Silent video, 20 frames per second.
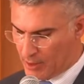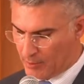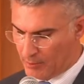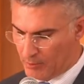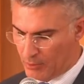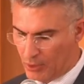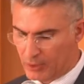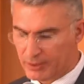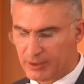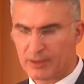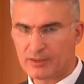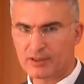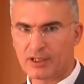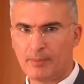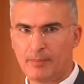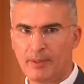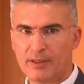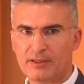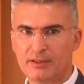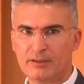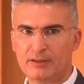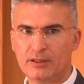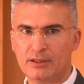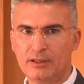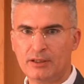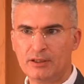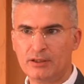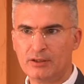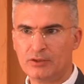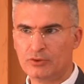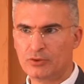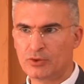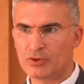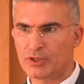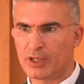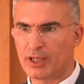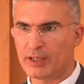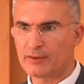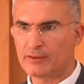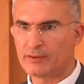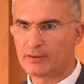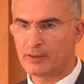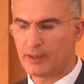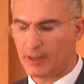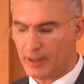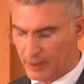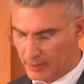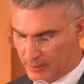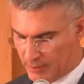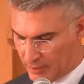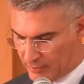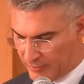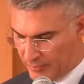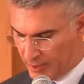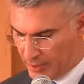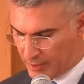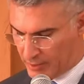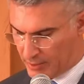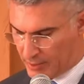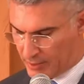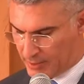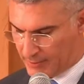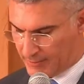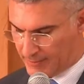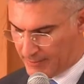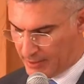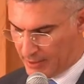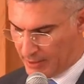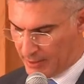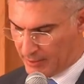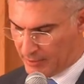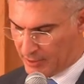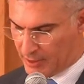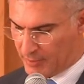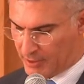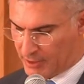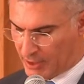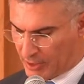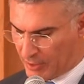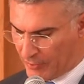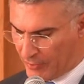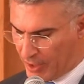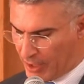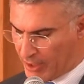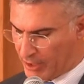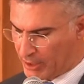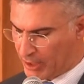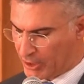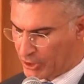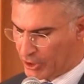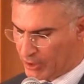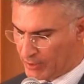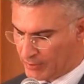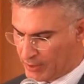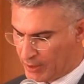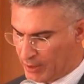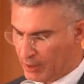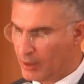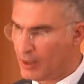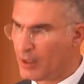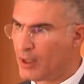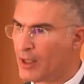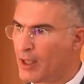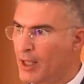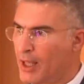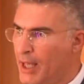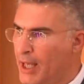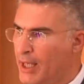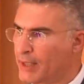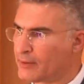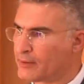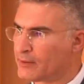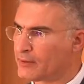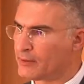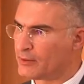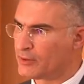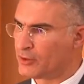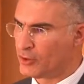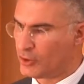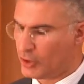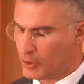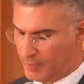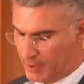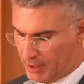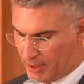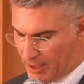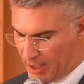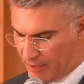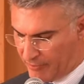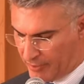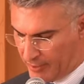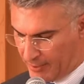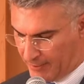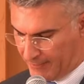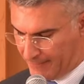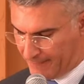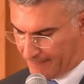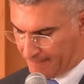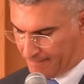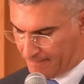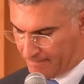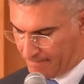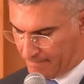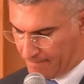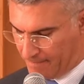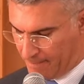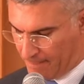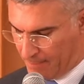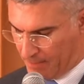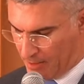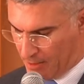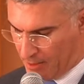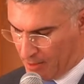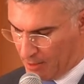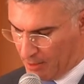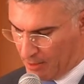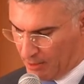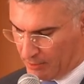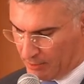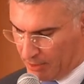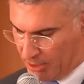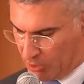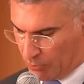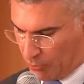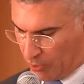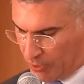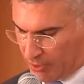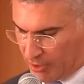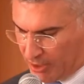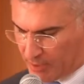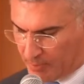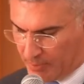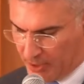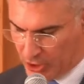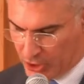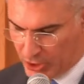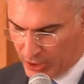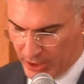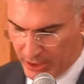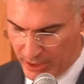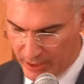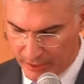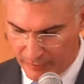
Malta's capacity to set and advance the Mediterranean agenda at the European level. This was especially